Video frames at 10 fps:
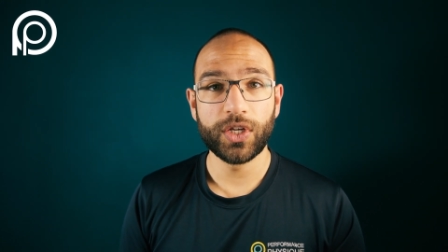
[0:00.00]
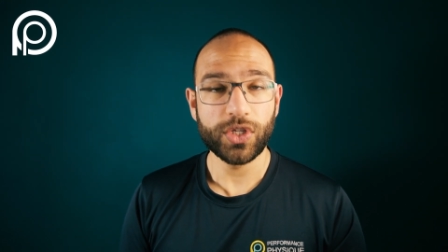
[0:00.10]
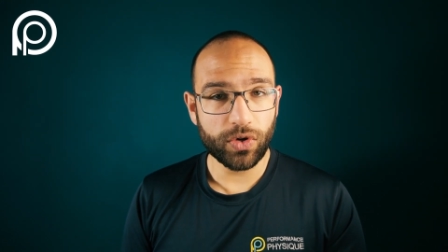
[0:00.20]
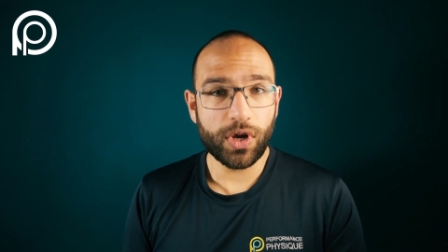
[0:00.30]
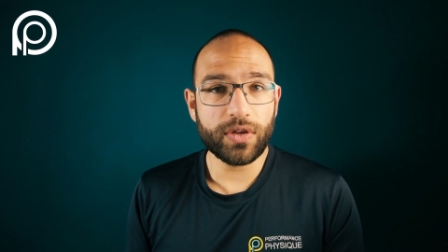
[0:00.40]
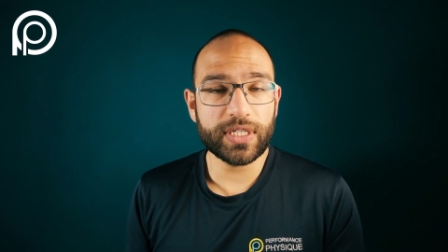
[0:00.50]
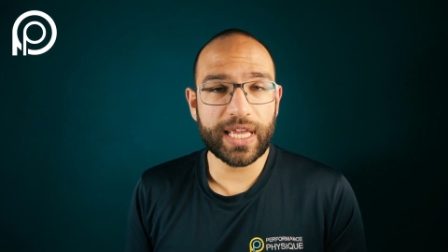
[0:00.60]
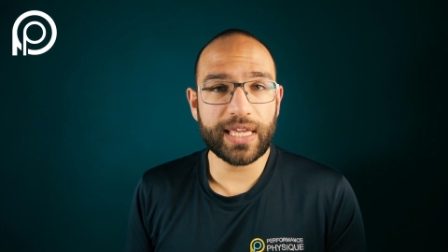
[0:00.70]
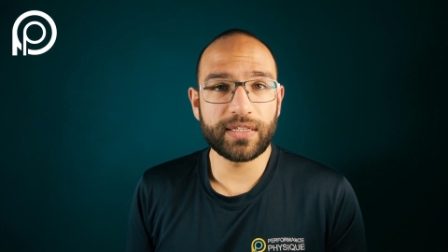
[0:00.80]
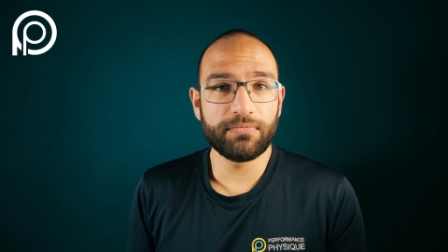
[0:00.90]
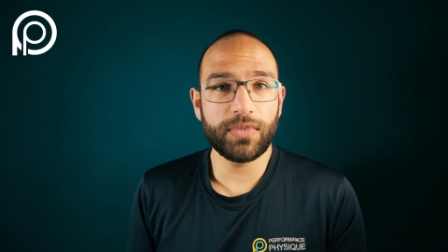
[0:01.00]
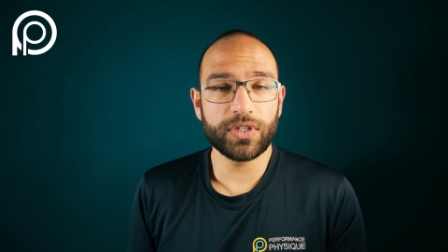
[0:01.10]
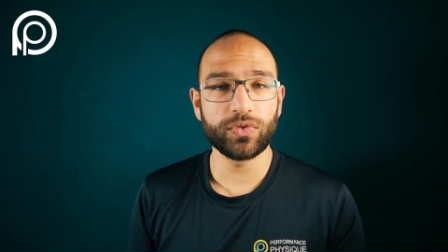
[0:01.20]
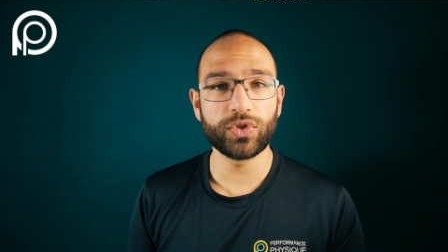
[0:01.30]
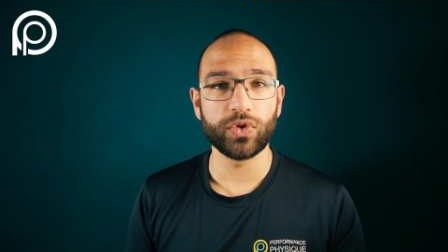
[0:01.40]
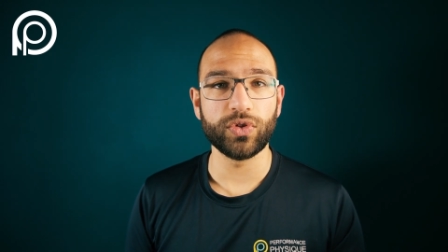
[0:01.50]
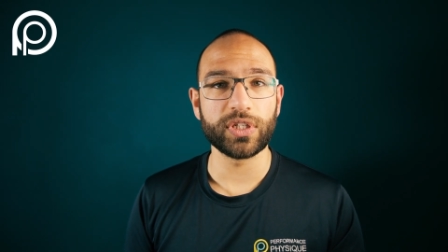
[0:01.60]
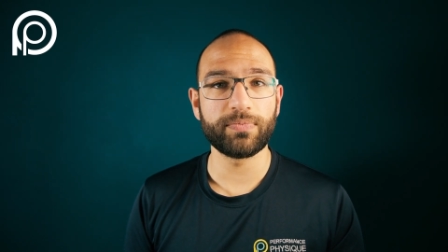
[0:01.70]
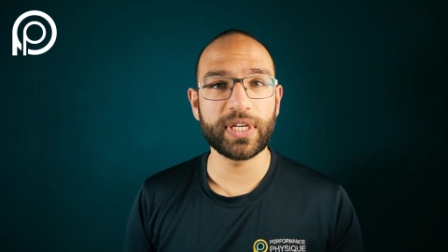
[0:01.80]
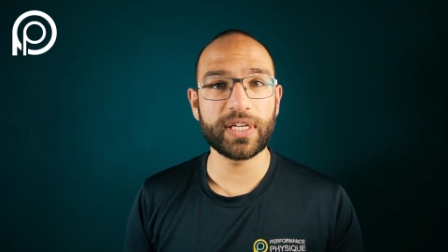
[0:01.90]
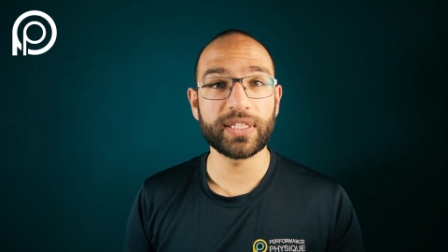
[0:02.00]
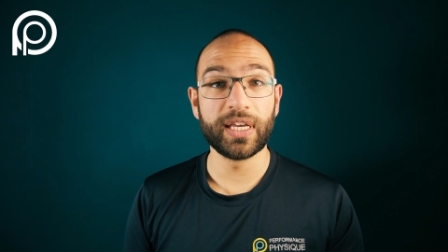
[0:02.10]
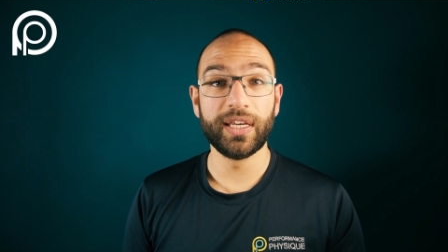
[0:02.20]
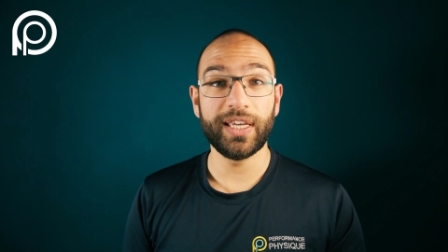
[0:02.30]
You're going to get some muscle soreness because